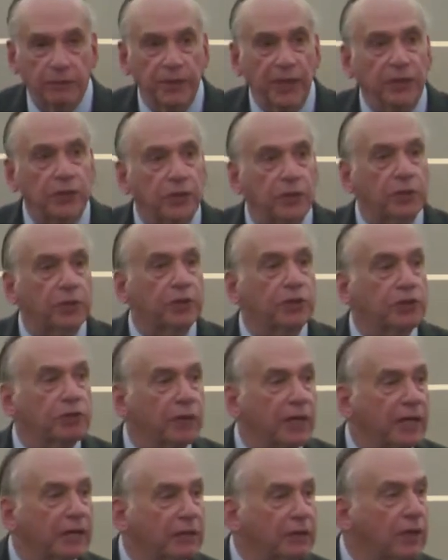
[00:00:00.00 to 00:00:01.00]
They took
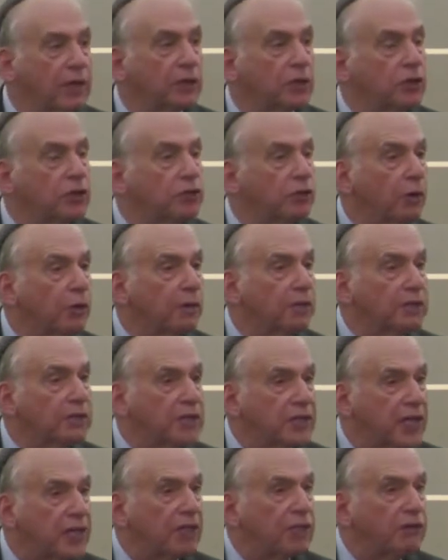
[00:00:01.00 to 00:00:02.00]
control of the
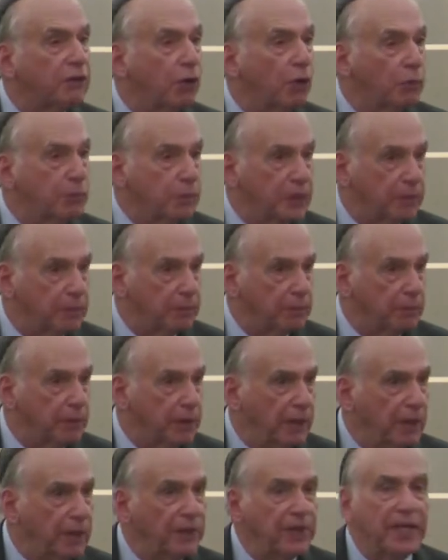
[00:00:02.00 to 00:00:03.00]
sale of opium.
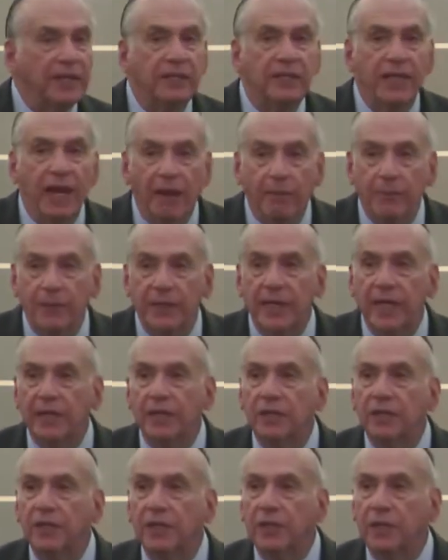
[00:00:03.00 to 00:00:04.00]
They
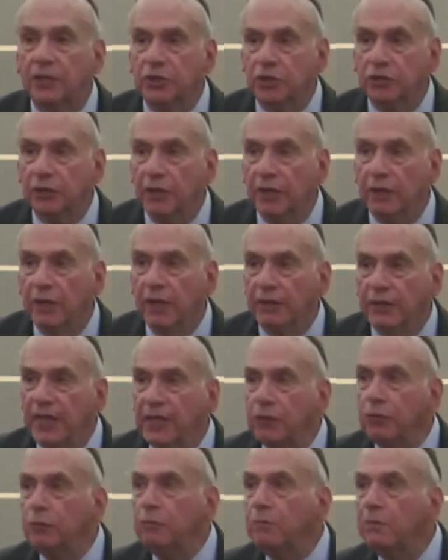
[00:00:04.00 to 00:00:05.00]
dominated the country.
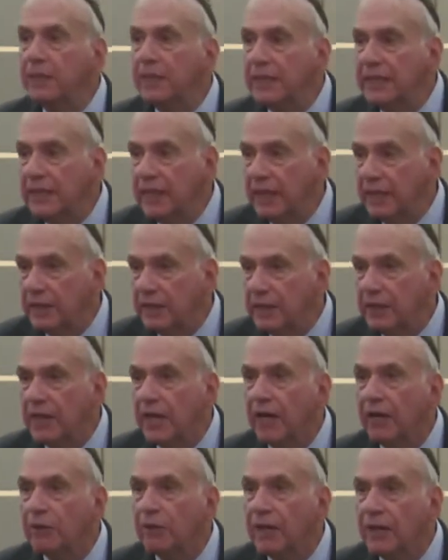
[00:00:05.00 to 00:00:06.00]
They humiliated
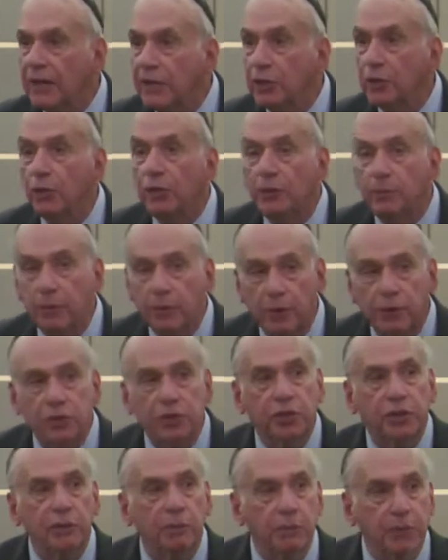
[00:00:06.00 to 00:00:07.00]
the Iranian or the
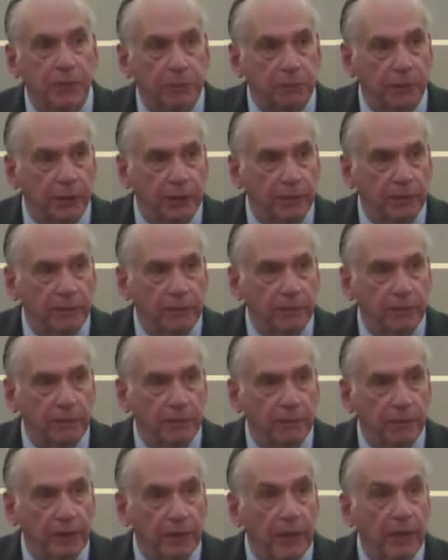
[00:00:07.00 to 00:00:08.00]
Persian people.
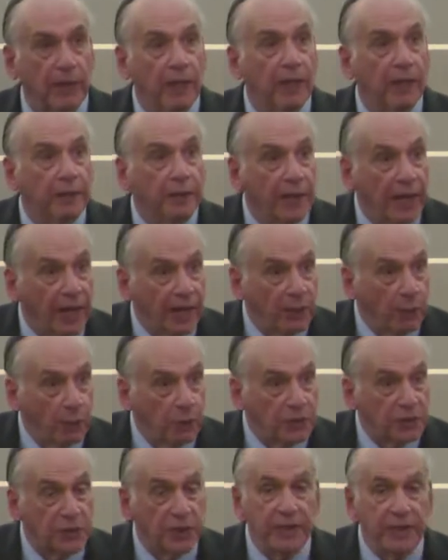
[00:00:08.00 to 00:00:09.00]
Now,
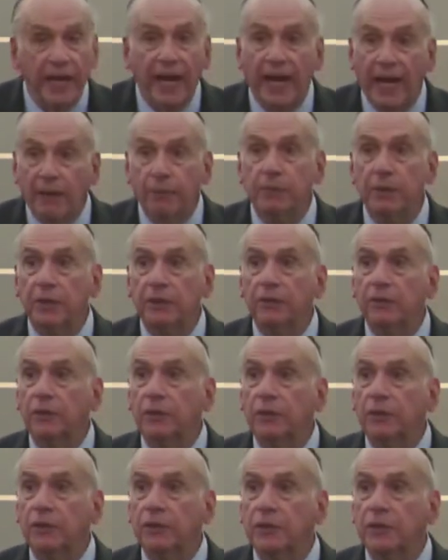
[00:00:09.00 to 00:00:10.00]
what's going to happen, of
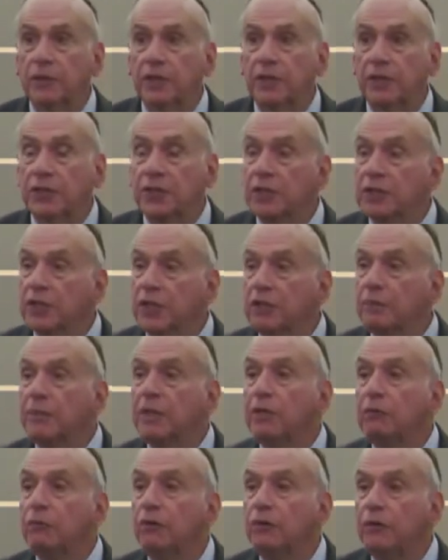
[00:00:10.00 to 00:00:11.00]
course, is there's going to
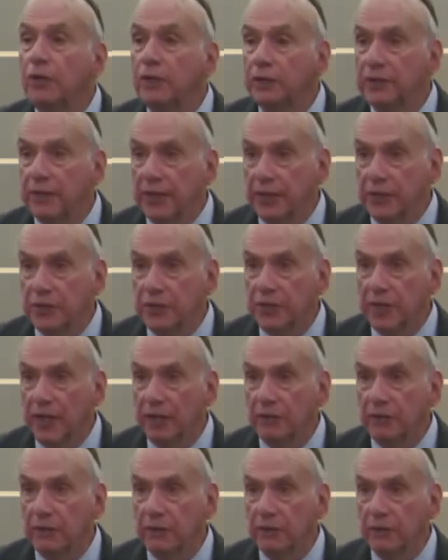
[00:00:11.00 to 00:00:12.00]
be a revolt against
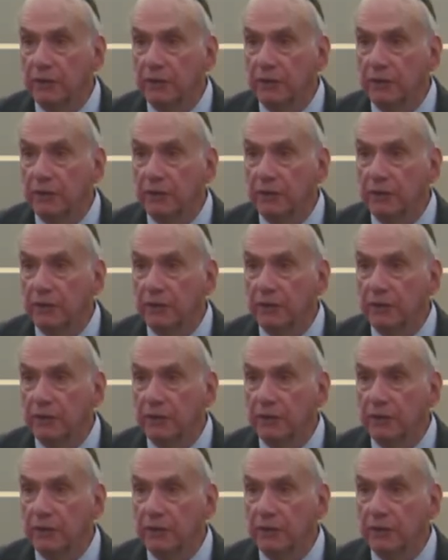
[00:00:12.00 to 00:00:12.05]
that.